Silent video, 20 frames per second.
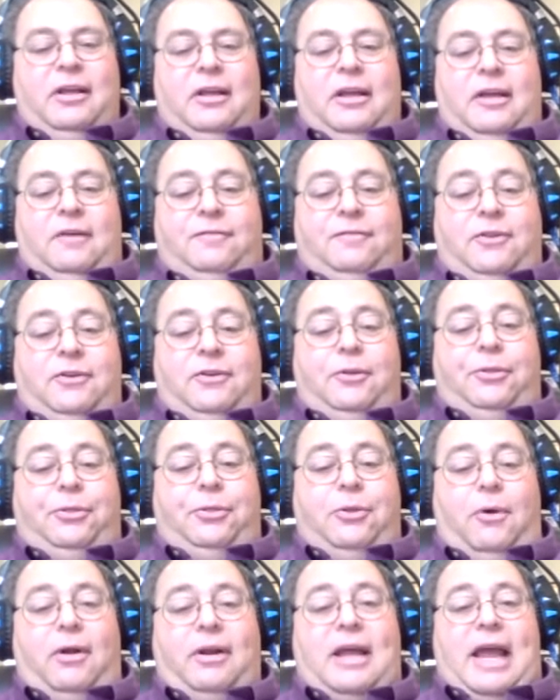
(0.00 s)

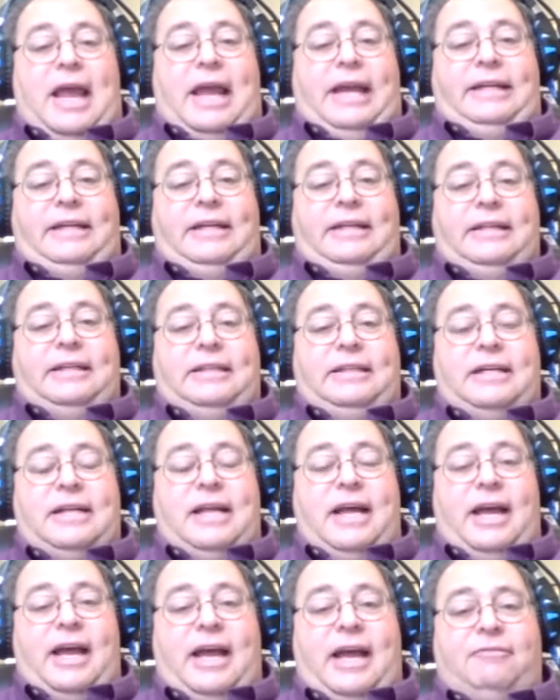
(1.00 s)
Seven and a half
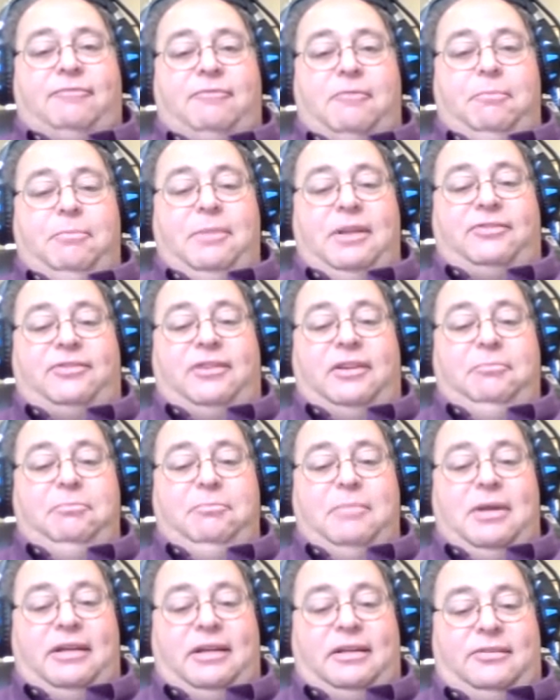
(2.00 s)
hours are
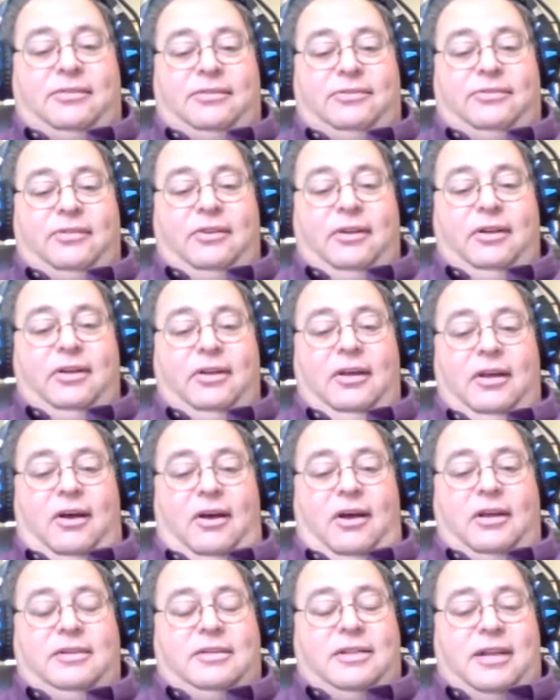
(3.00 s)
missing
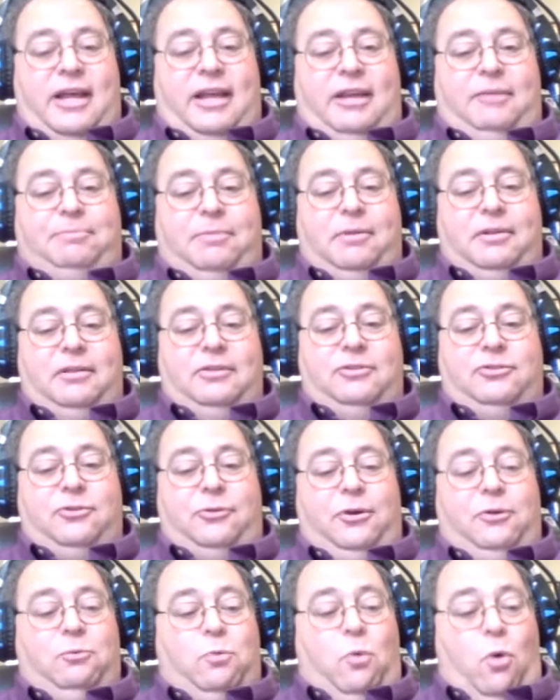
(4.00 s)
on the
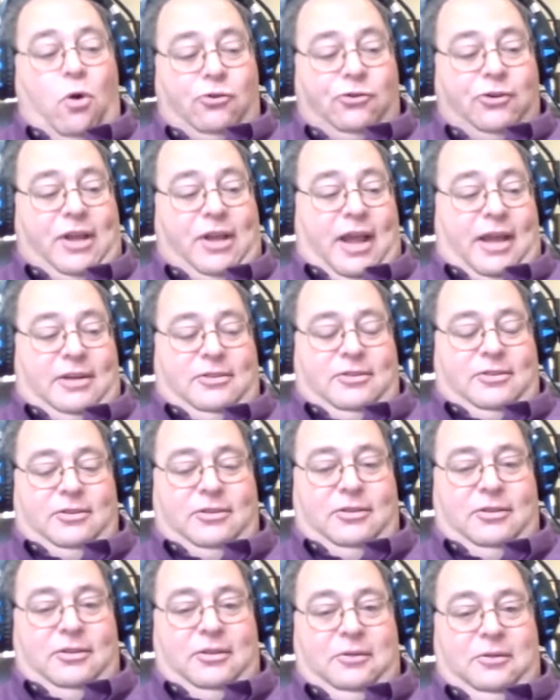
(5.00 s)
White House call
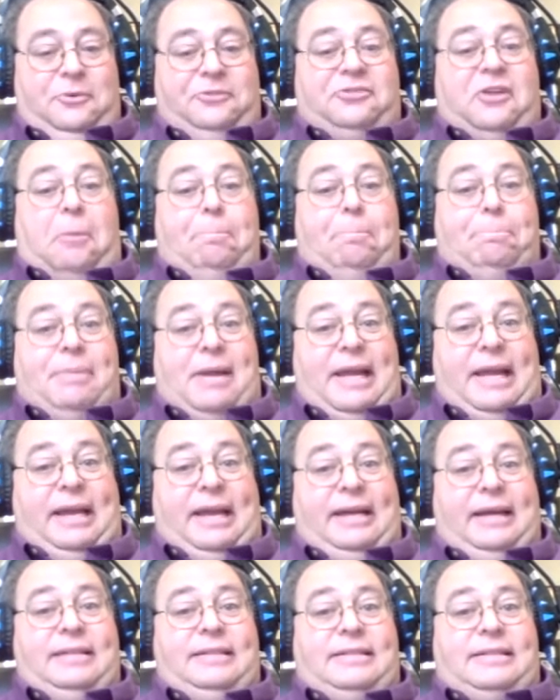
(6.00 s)
logs
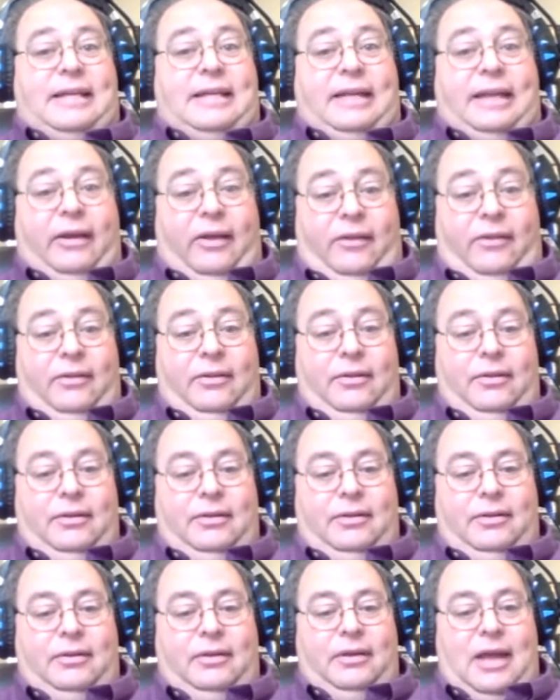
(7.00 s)
on January
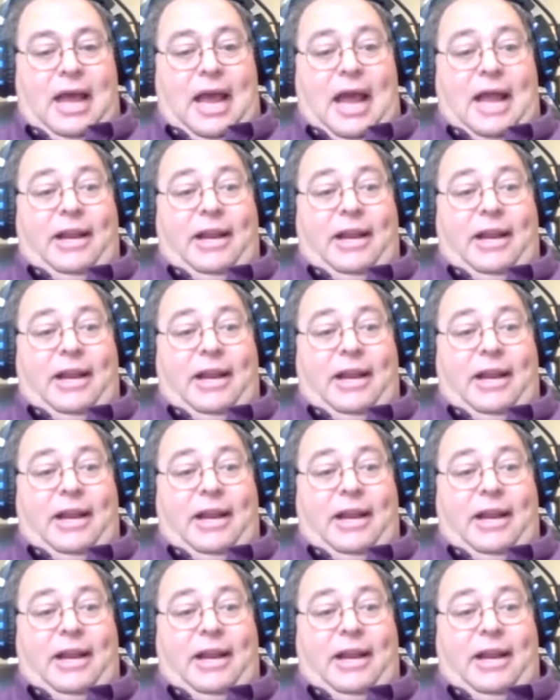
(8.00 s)
6th